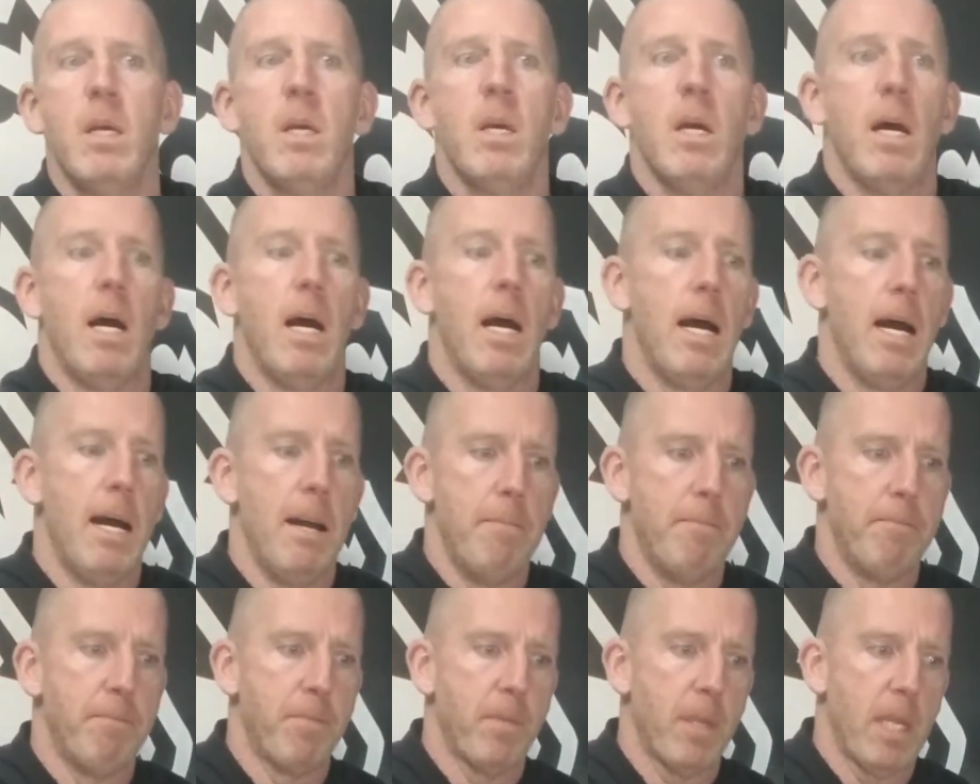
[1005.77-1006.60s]

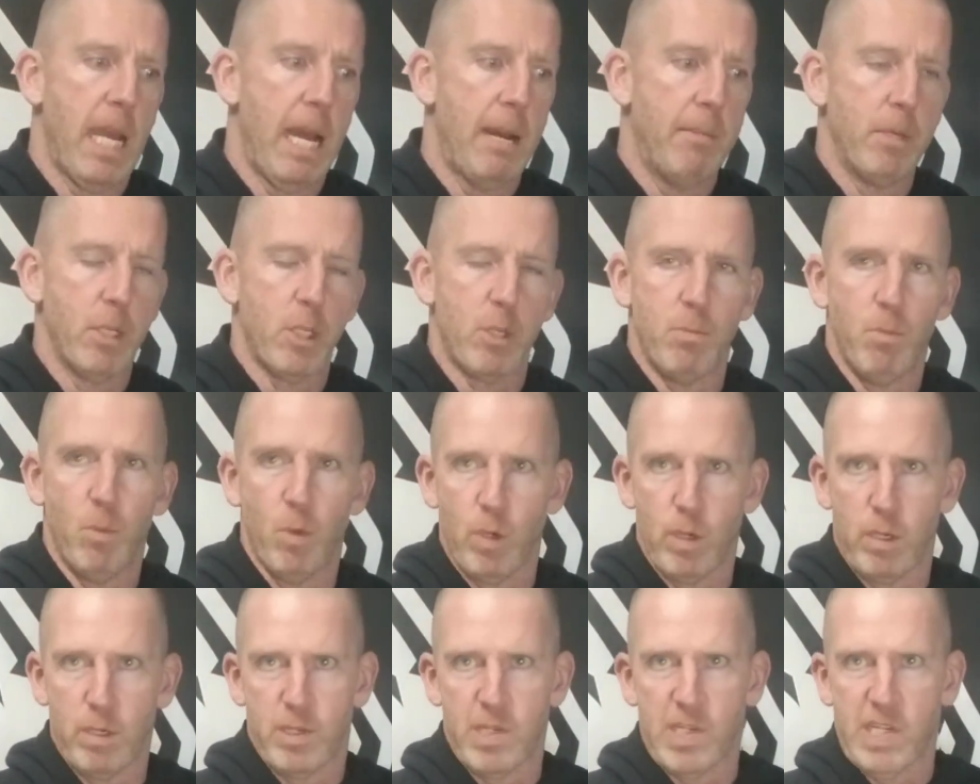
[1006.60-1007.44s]
how much
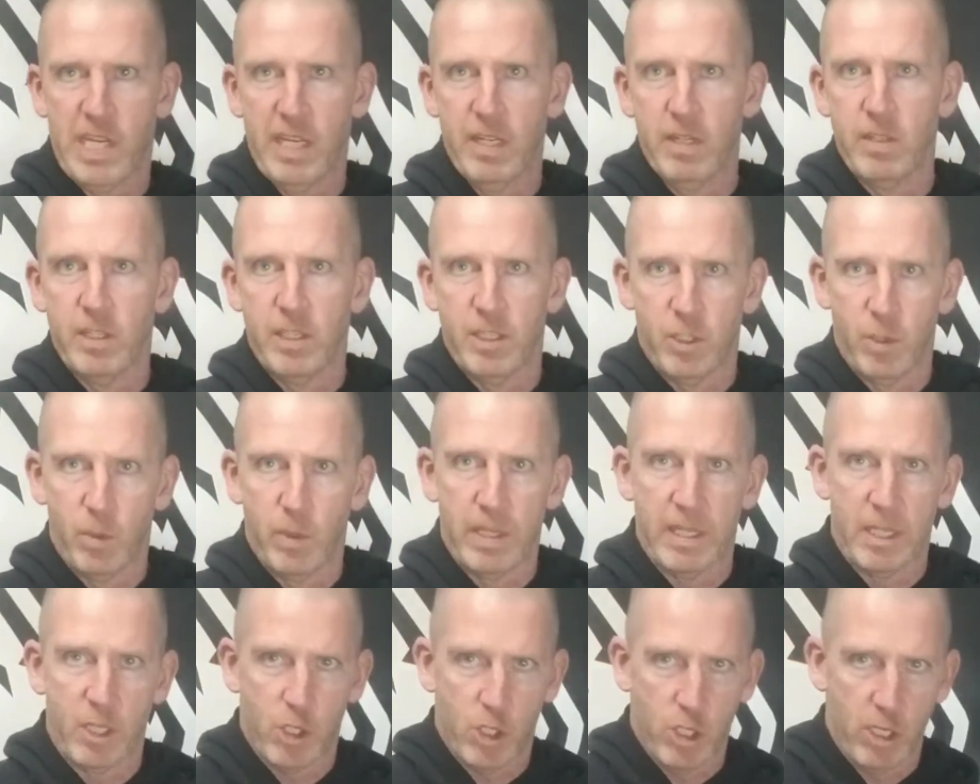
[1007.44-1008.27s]
more skilled at doing
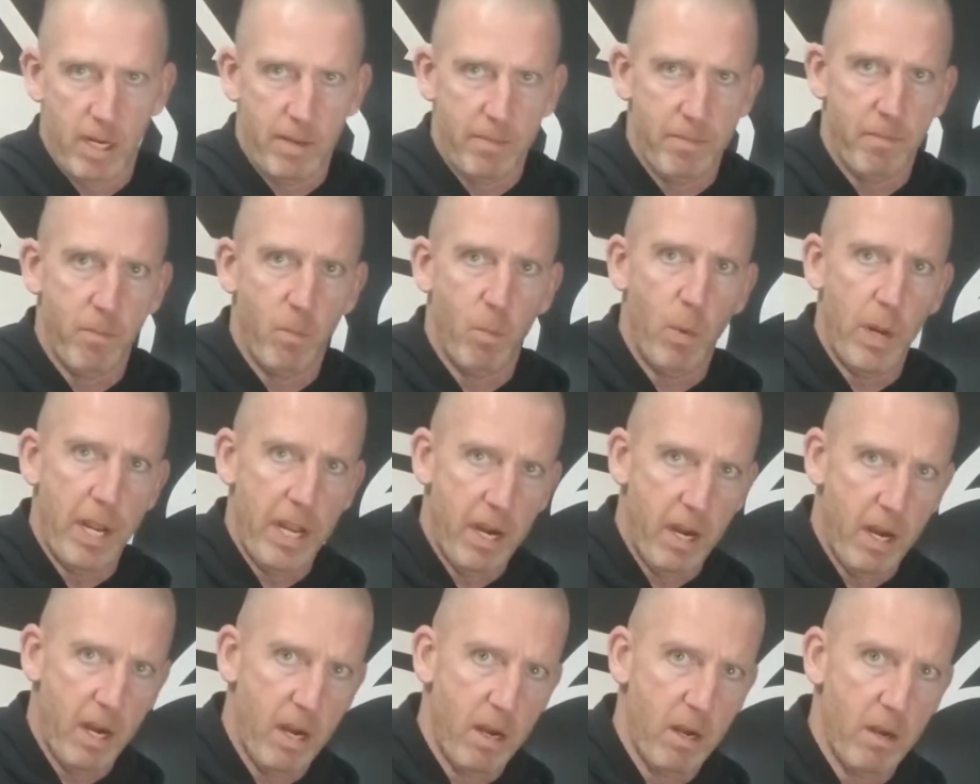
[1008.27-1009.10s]
this job we
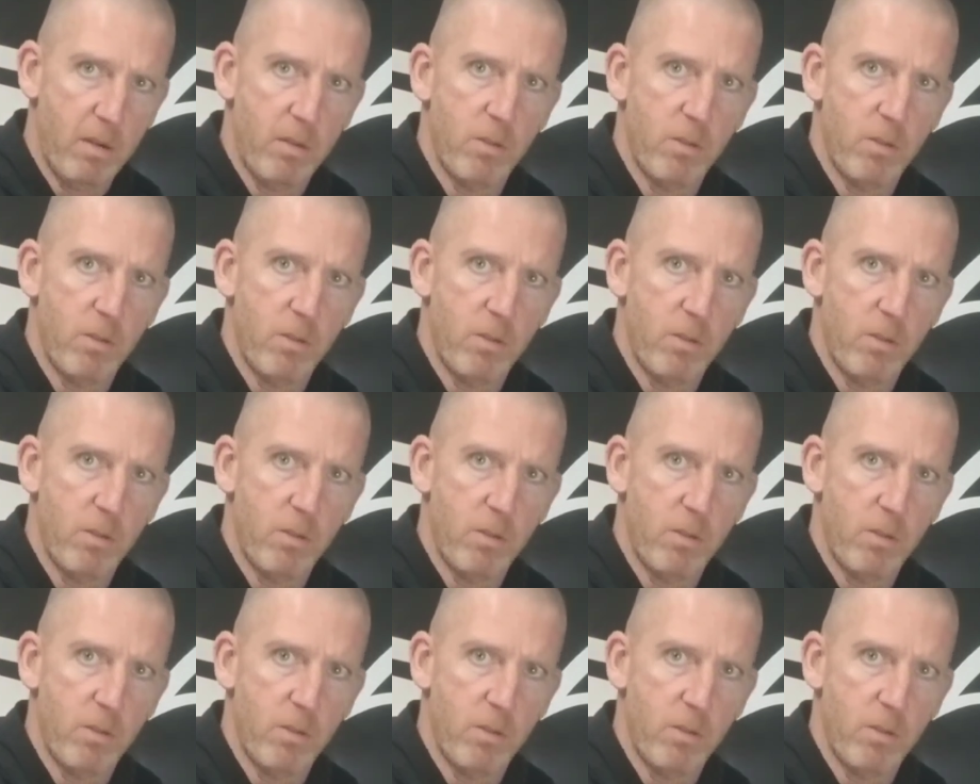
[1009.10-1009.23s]
are.